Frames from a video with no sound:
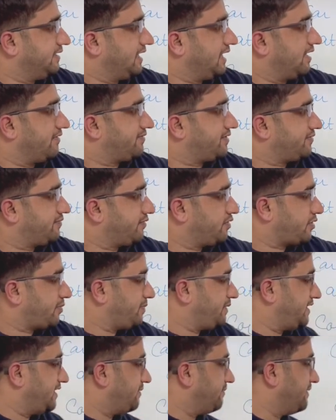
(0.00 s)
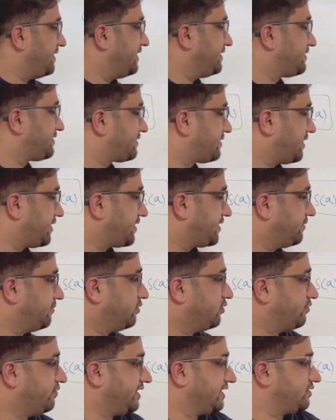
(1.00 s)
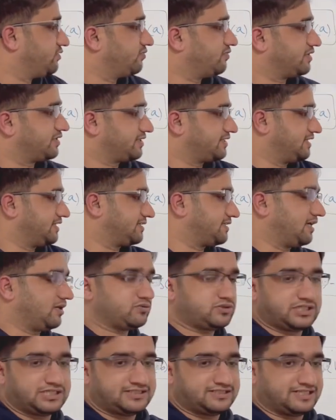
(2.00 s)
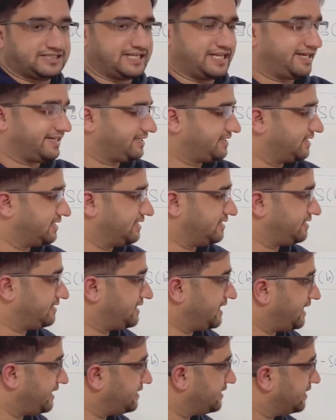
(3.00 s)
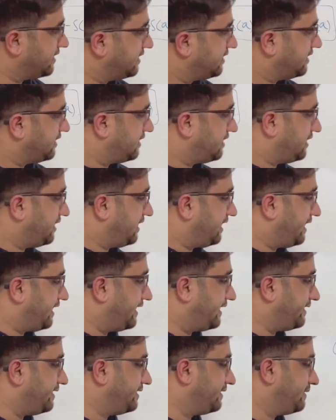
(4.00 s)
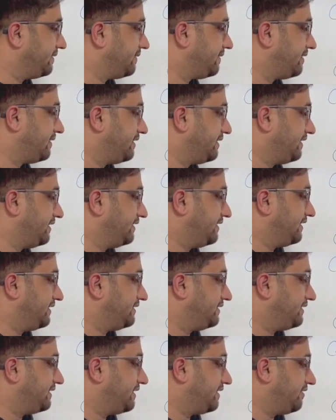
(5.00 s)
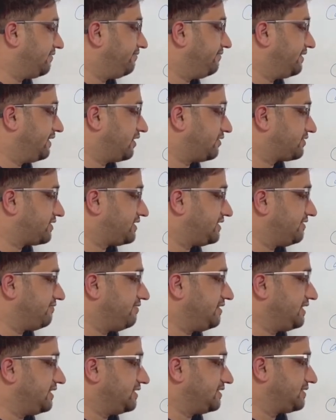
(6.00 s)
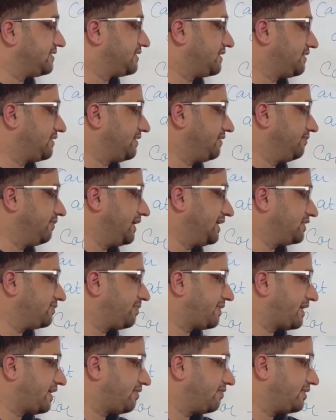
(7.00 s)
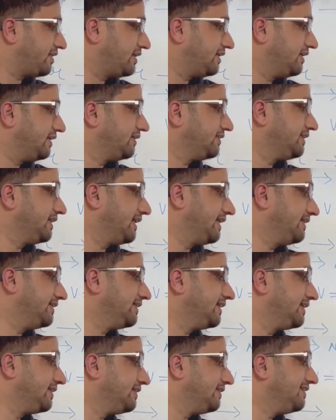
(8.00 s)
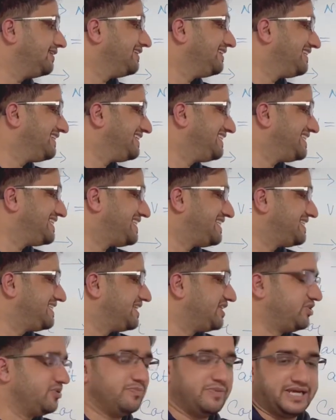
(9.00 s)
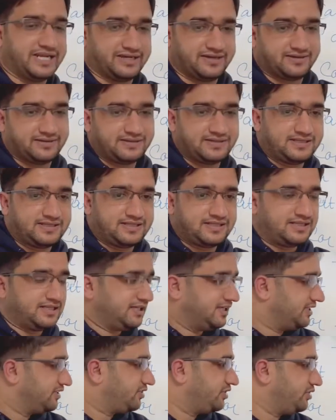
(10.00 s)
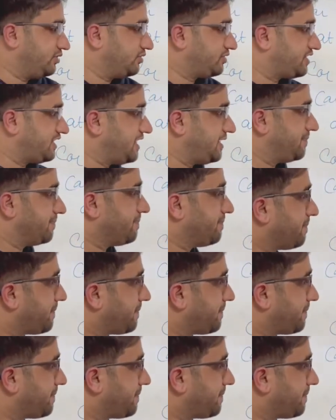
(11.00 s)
after 4 p.m. it started moving towards the south, the direction is changed and the velocity v is 30 miles per hour, and that this is the domain. So you see,